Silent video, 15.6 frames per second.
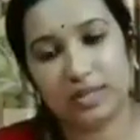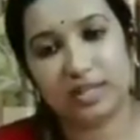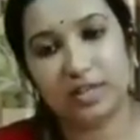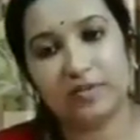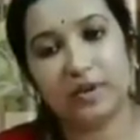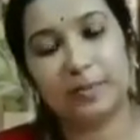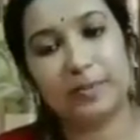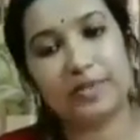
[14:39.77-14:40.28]

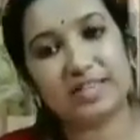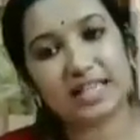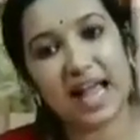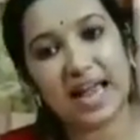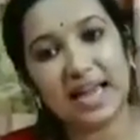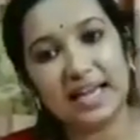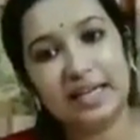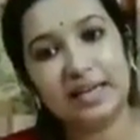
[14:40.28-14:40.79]
They were
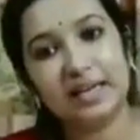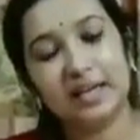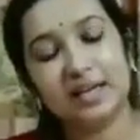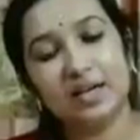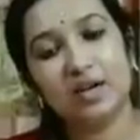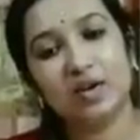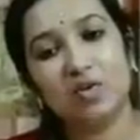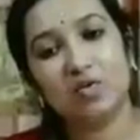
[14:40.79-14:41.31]
beside
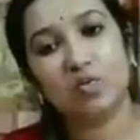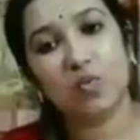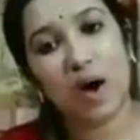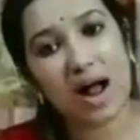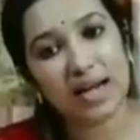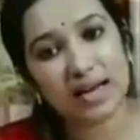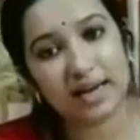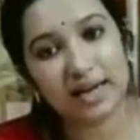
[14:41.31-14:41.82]
one